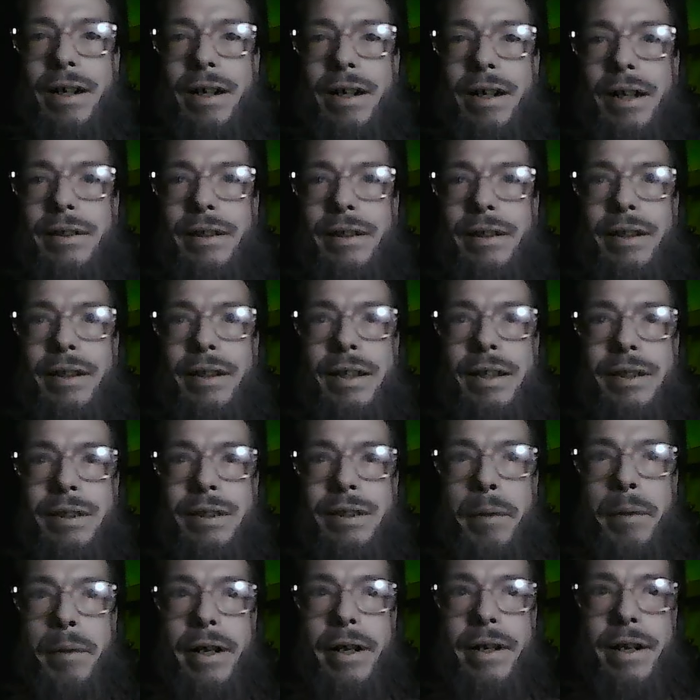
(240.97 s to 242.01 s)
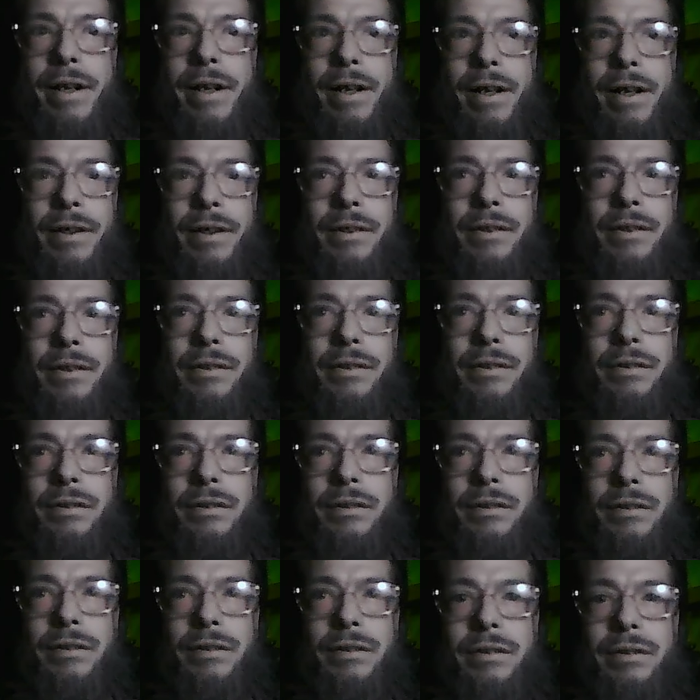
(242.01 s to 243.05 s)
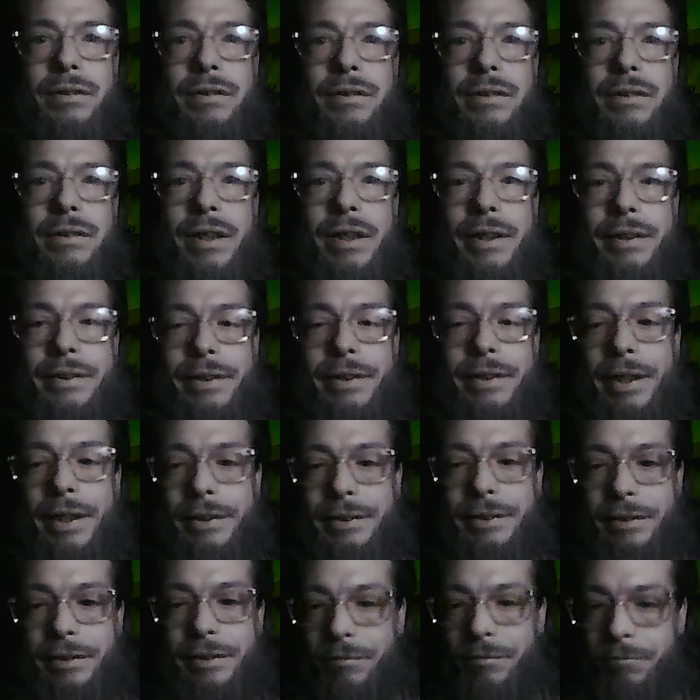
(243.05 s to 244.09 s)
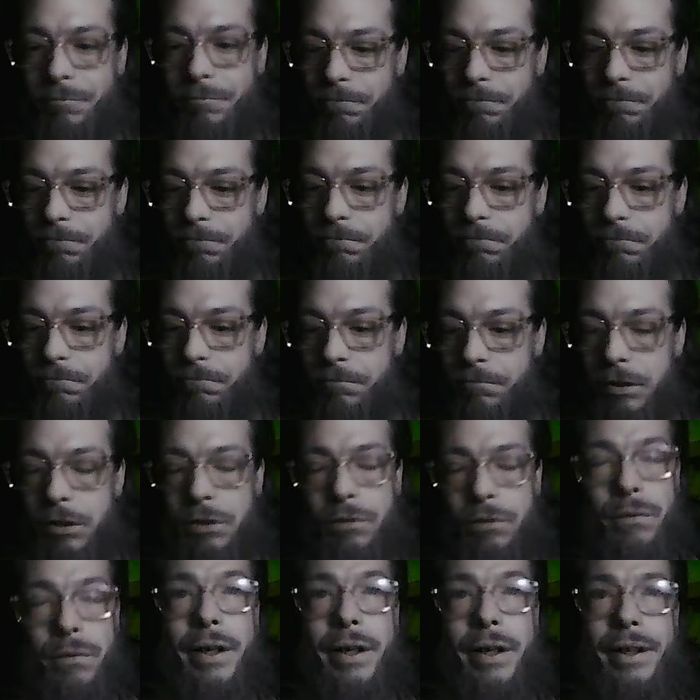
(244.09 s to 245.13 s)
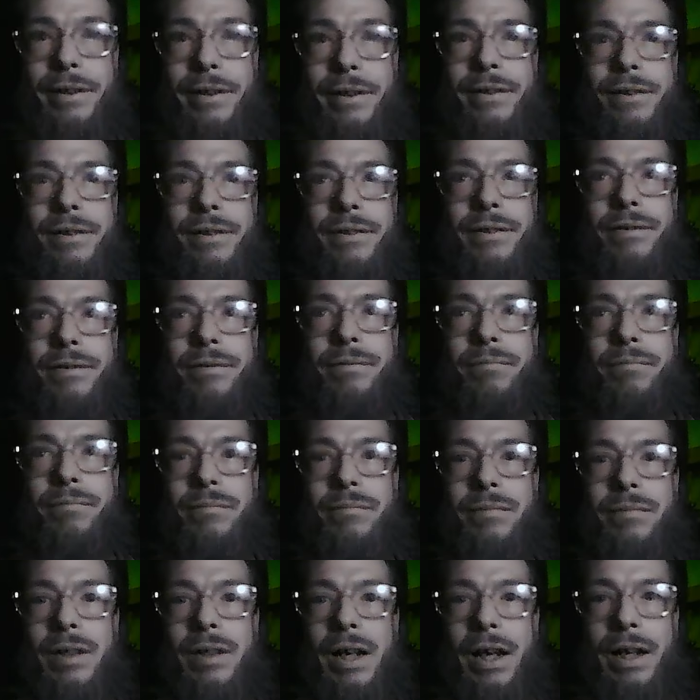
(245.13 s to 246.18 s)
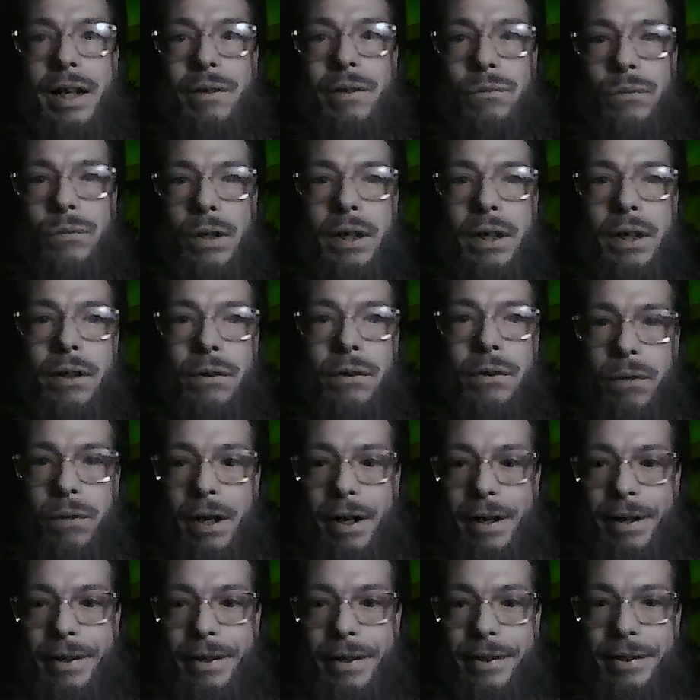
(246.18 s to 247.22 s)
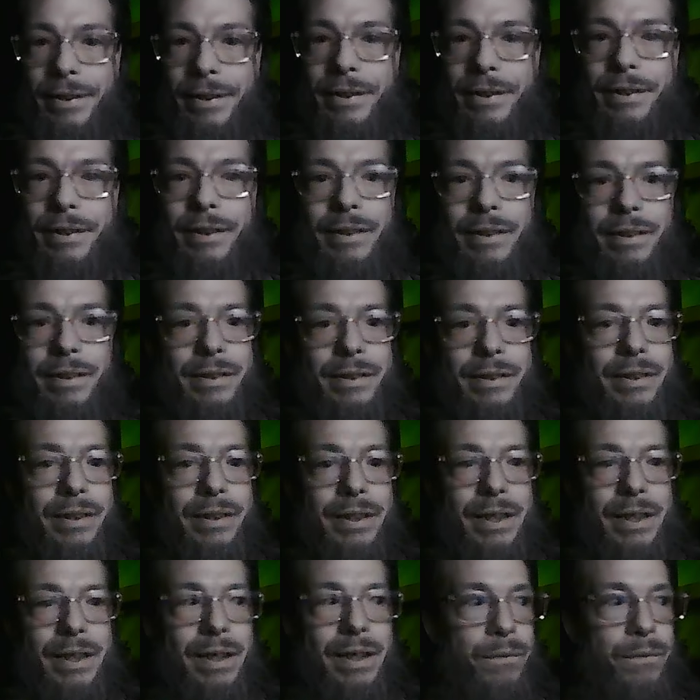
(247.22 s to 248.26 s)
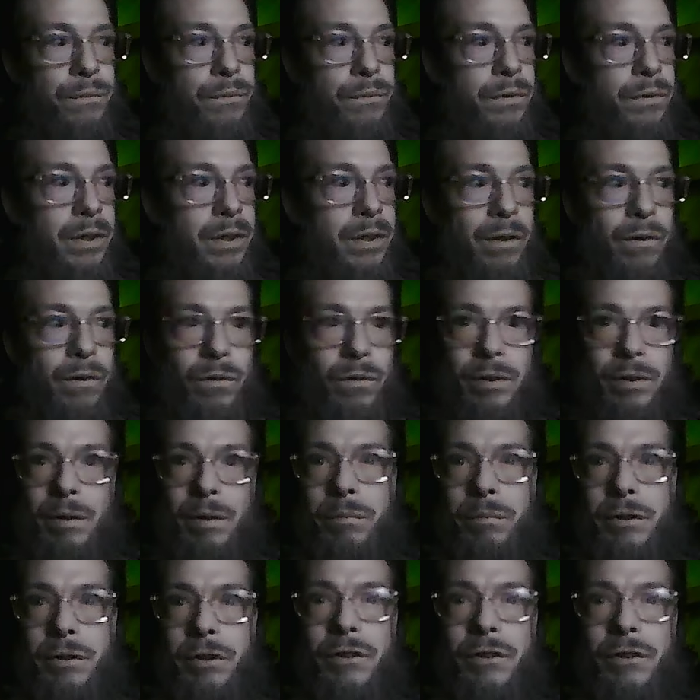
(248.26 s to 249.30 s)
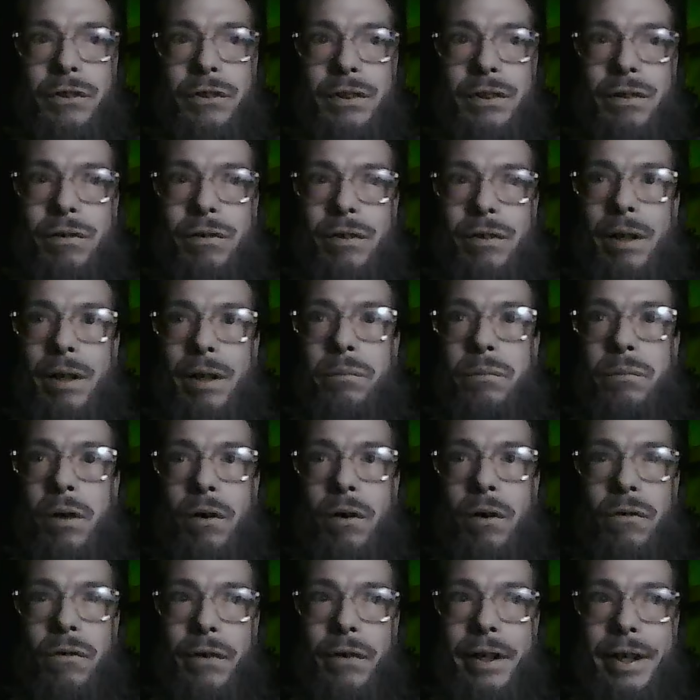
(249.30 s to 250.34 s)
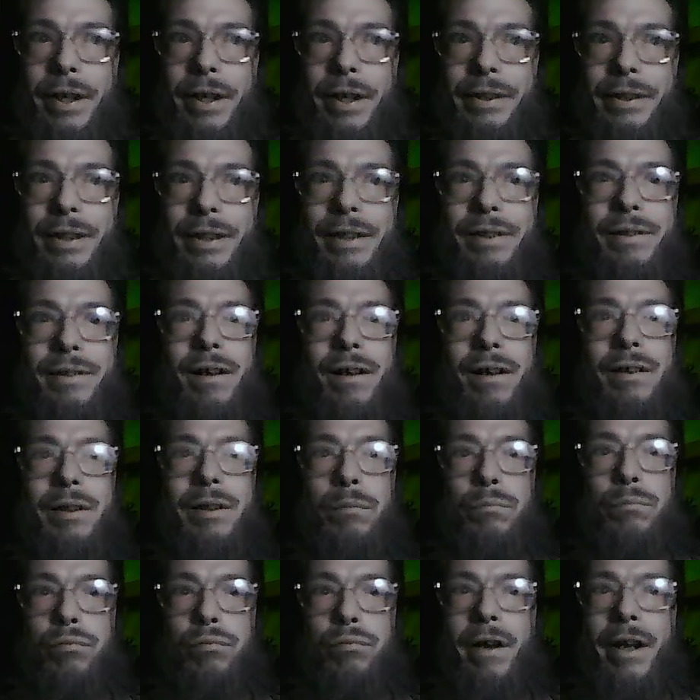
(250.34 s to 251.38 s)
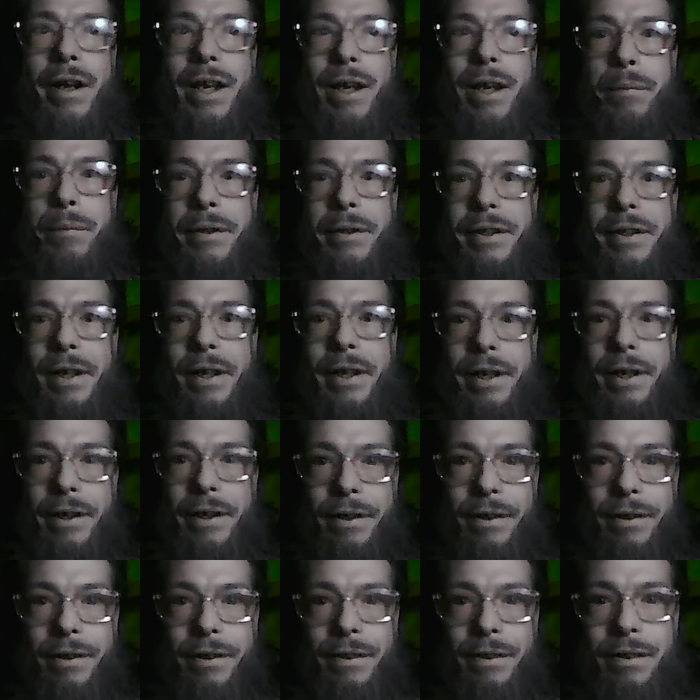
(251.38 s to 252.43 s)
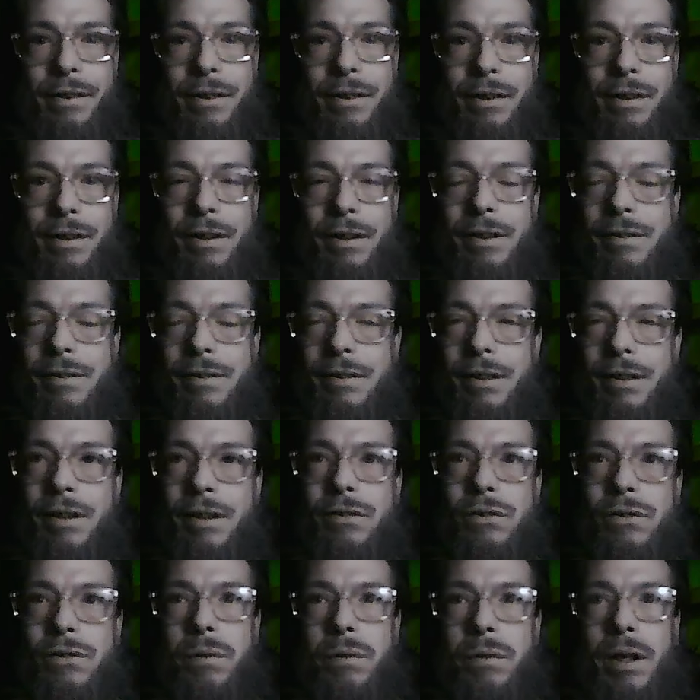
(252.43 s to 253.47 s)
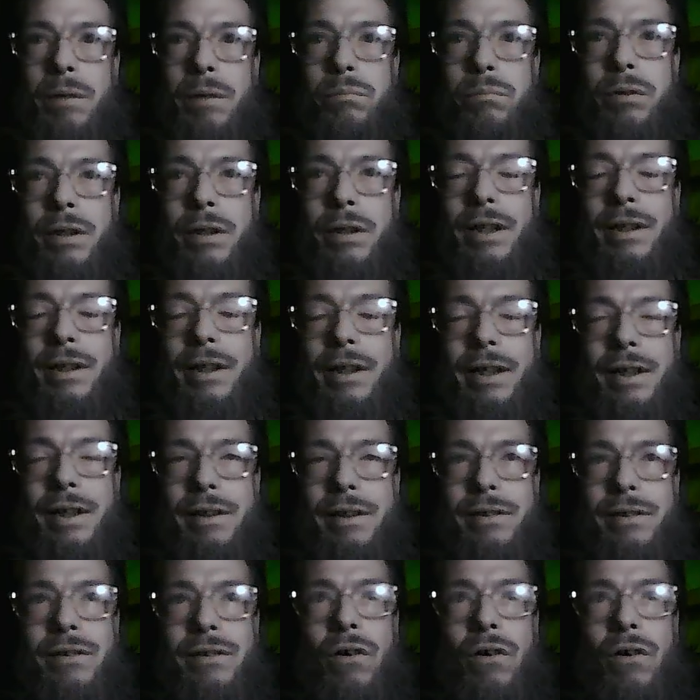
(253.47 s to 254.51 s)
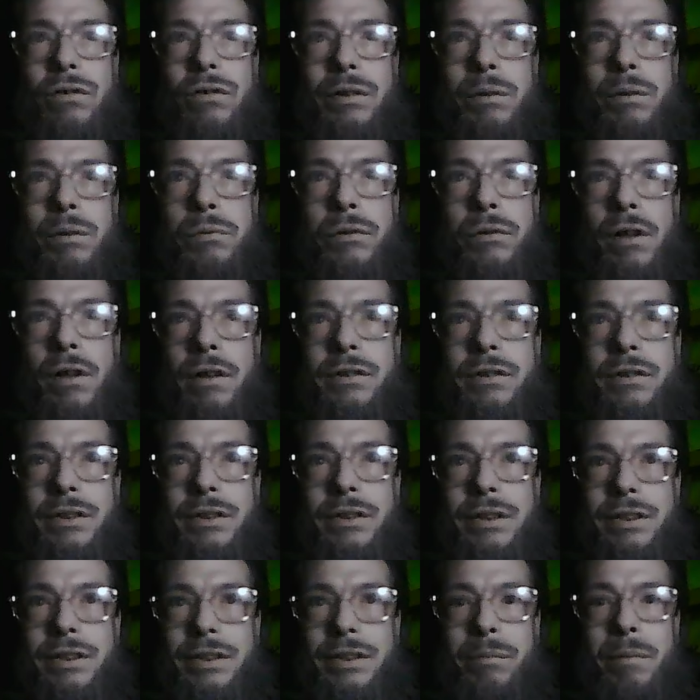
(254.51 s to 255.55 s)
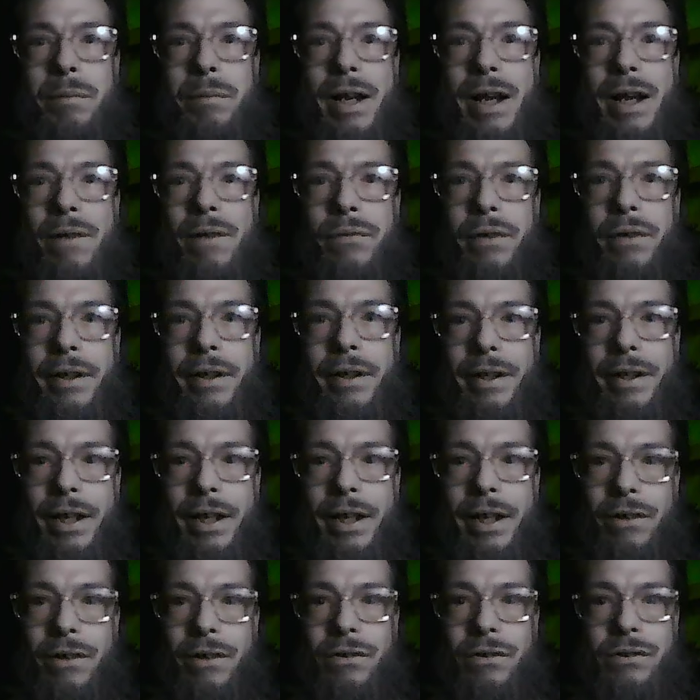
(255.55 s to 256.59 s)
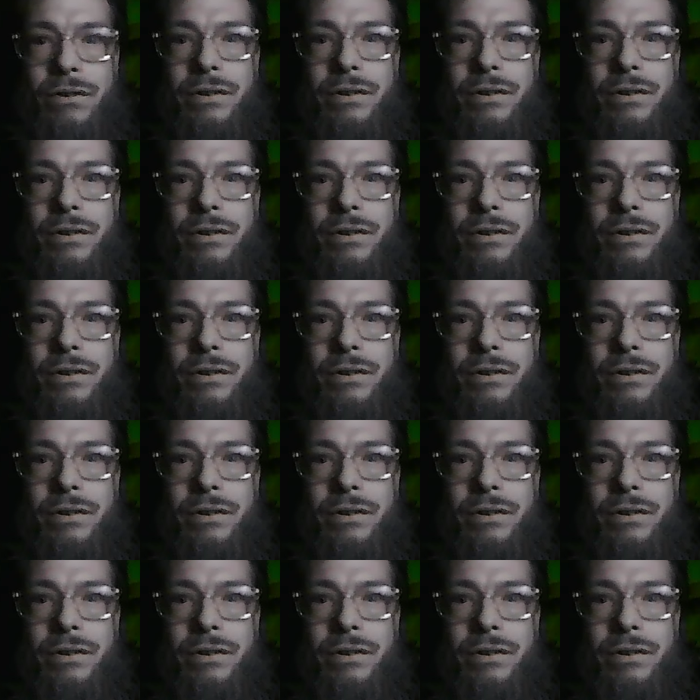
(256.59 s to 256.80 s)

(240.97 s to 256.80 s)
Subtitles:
as a test bed, and then great, I can verify if what I'm upgrading is not gonna break everything. Saves from a complete clean install in the production system I have right now.